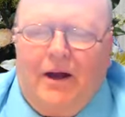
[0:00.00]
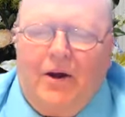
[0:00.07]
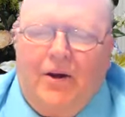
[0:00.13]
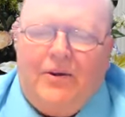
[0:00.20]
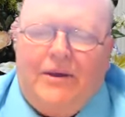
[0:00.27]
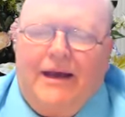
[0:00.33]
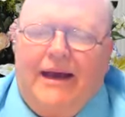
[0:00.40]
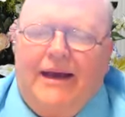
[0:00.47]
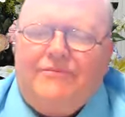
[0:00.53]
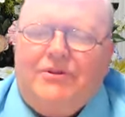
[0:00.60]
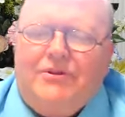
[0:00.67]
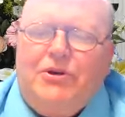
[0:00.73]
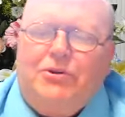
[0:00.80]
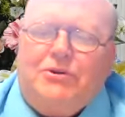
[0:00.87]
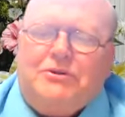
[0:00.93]
All you
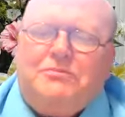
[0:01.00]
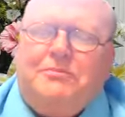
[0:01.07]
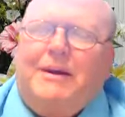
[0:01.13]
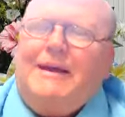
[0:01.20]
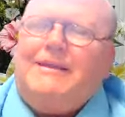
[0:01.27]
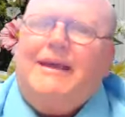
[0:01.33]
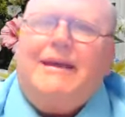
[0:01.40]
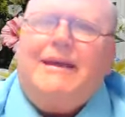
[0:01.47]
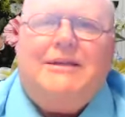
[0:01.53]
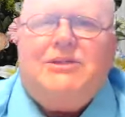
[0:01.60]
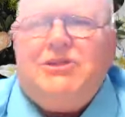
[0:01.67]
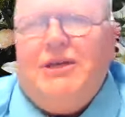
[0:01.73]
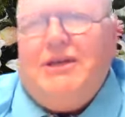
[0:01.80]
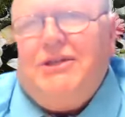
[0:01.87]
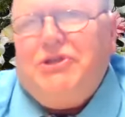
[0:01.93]
have to do is make that
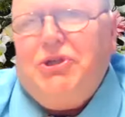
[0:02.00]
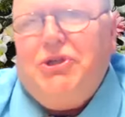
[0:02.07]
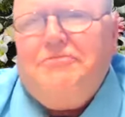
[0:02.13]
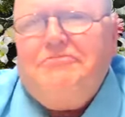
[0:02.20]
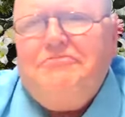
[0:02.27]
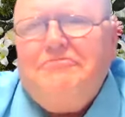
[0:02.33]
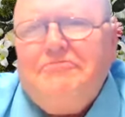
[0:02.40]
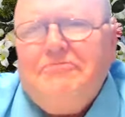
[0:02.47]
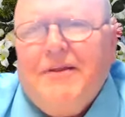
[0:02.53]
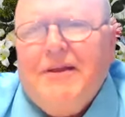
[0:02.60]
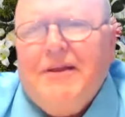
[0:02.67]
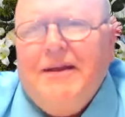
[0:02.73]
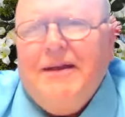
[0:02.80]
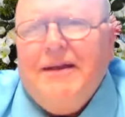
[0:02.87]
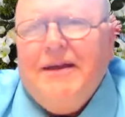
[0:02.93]
decision.
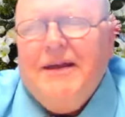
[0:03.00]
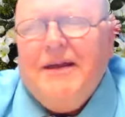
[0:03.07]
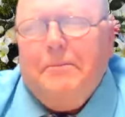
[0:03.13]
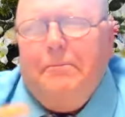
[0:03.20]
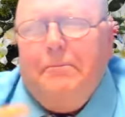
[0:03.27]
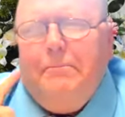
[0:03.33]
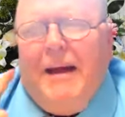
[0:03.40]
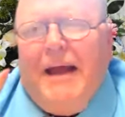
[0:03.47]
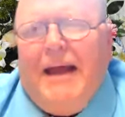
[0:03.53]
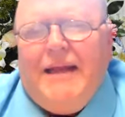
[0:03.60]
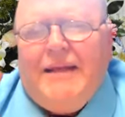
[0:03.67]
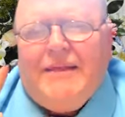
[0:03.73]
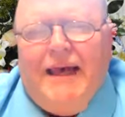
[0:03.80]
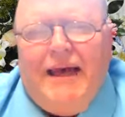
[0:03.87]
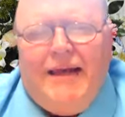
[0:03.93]

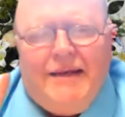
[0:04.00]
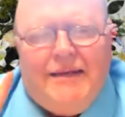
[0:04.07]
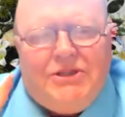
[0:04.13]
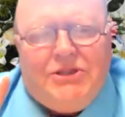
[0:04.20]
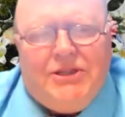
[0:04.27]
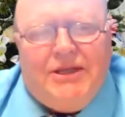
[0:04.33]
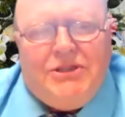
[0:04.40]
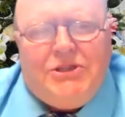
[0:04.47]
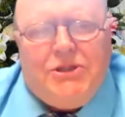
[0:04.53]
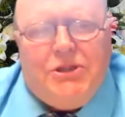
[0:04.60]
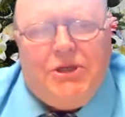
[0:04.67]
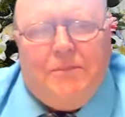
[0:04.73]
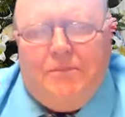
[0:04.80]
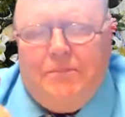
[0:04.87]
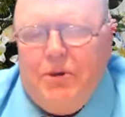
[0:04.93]
Make that
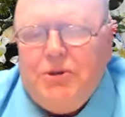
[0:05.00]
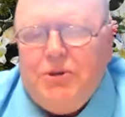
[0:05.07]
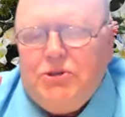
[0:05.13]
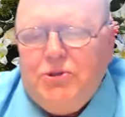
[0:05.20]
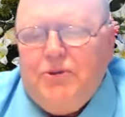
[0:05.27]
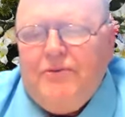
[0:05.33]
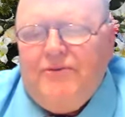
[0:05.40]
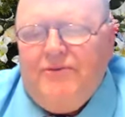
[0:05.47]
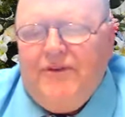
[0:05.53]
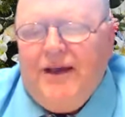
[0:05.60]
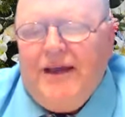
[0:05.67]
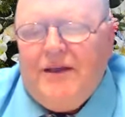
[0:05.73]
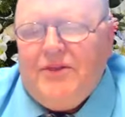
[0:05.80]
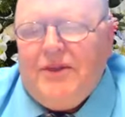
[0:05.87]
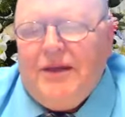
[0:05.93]
decision to put your
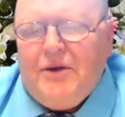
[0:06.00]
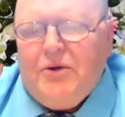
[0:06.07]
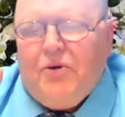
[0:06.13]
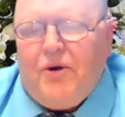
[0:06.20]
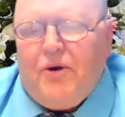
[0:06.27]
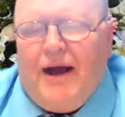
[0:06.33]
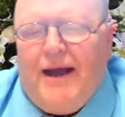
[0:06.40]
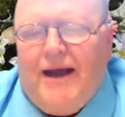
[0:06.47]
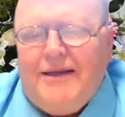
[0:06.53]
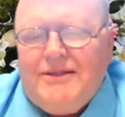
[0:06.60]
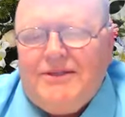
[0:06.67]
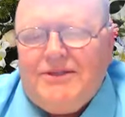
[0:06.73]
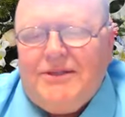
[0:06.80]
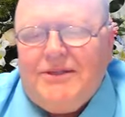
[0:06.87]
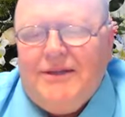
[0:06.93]
faith in
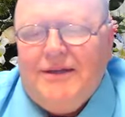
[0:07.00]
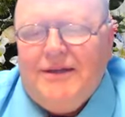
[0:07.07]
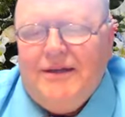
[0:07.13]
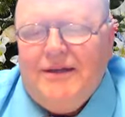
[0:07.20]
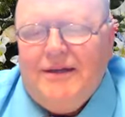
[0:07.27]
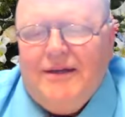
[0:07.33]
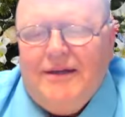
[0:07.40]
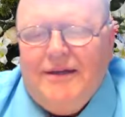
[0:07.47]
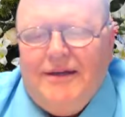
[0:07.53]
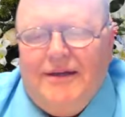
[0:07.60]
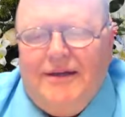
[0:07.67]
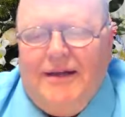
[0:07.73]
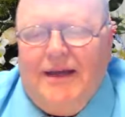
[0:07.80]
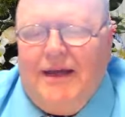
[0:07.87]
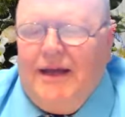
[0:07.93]
Christ,
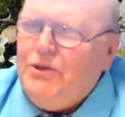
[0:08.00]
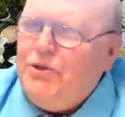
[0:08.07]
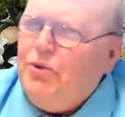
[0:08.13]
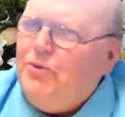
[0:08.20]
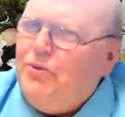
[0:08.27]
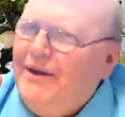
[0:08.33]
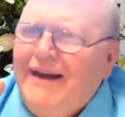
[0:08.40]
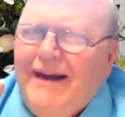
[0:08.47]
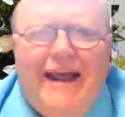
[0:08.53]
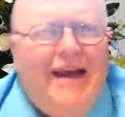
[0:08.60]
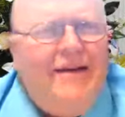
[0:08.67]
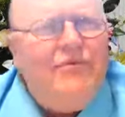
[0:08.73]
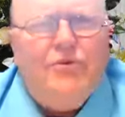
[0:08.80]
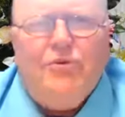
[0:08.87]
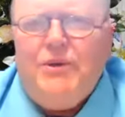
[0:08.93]
and you'll
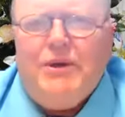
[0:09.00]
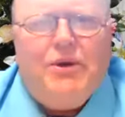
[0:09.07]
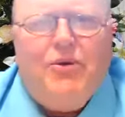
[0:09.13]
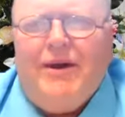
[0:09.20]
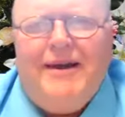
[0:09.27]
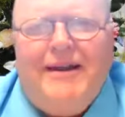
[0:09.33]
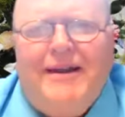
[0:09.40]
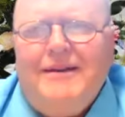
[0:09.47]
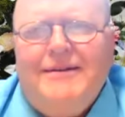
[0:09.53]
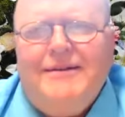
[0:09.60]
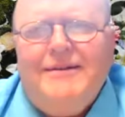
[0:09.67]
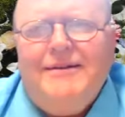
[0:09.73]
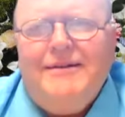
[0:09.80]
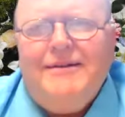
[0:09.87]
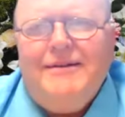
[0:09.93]
never regret it.
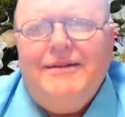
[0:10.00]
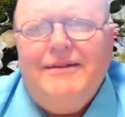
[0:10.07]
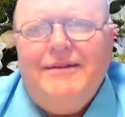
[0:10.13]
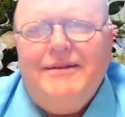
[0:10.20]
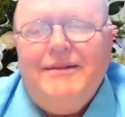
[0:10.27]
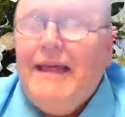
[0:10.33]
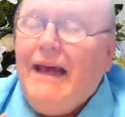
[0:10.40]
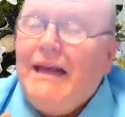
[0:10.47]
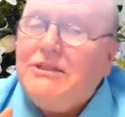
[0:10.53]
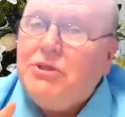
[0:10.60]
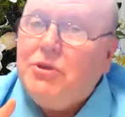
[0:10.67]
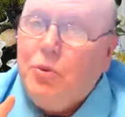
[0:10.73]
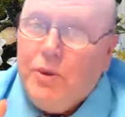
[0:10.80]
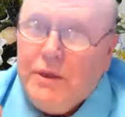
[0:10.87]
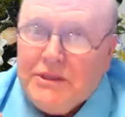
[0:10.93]

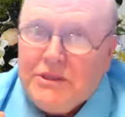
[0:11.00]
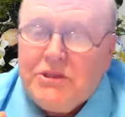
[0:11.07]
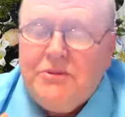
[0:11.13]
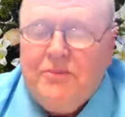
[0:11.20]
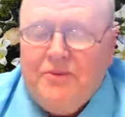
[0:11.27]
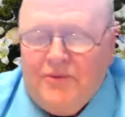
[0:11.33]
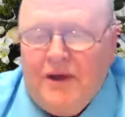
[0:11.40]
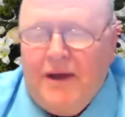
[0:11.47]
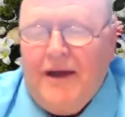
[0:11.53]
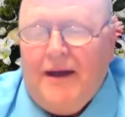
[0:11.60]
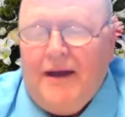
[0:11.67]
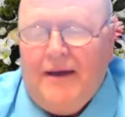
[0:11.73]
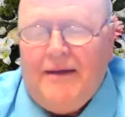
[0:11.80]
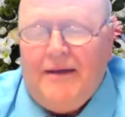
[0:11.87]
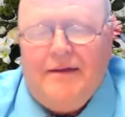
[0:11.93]
That's the wisdom of
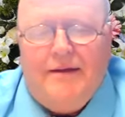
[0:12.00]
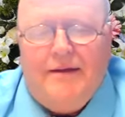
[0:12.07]
God.